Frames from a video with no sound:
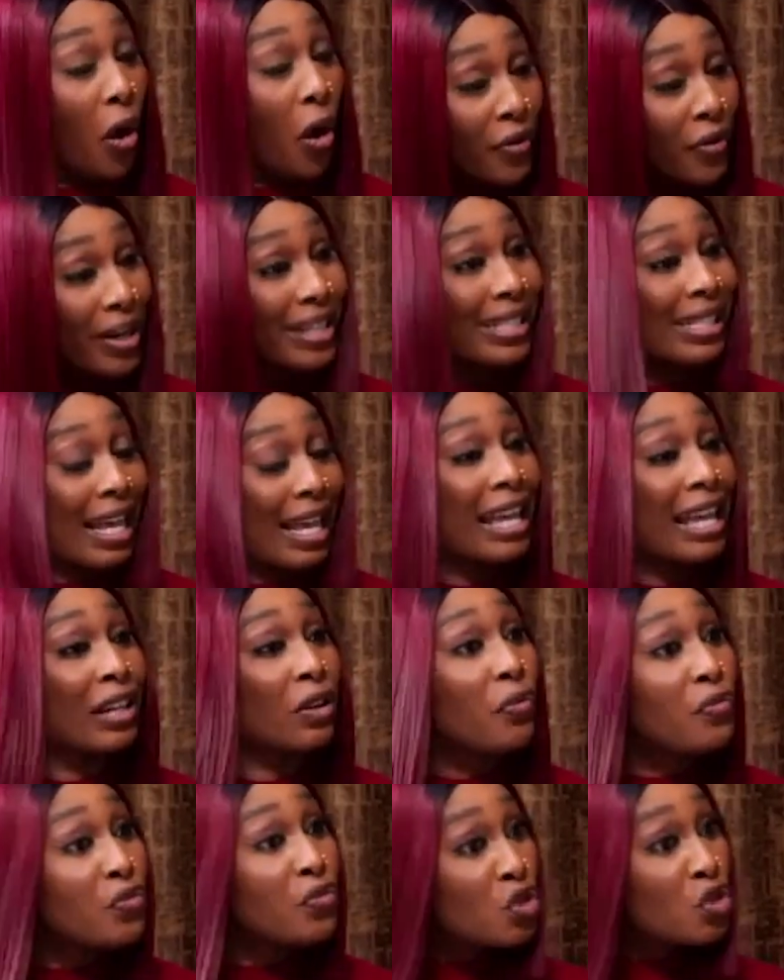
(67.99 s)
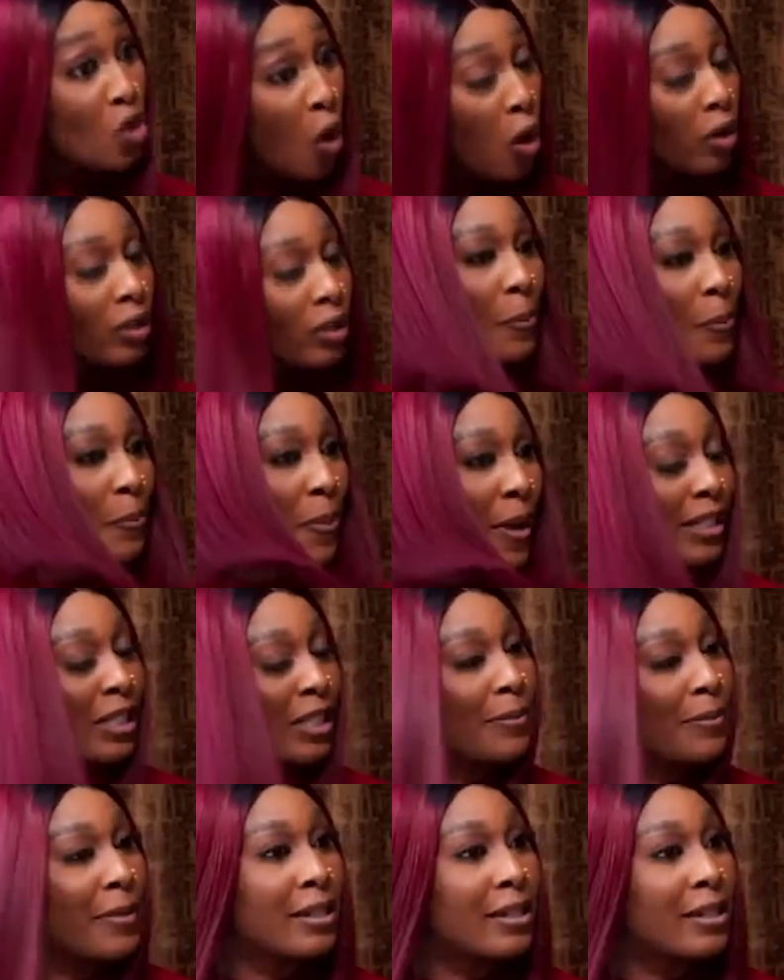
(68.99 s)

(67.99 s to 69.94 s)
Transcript: My God, what had I done?